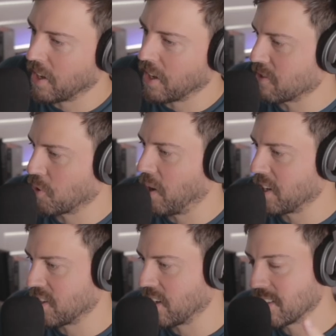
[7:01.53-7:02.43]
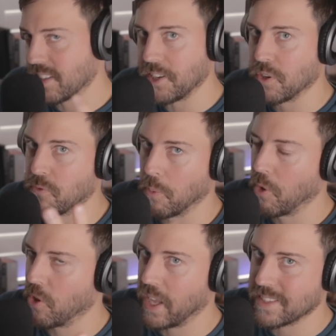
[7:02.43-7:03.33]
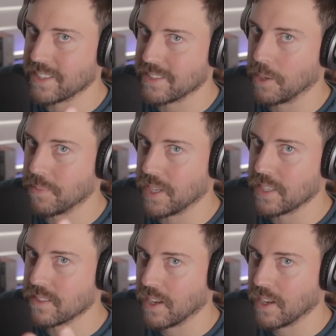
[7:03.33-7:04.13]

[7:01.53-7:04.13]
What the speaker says: you guys for watching. Stay tuned for more Lexus updates.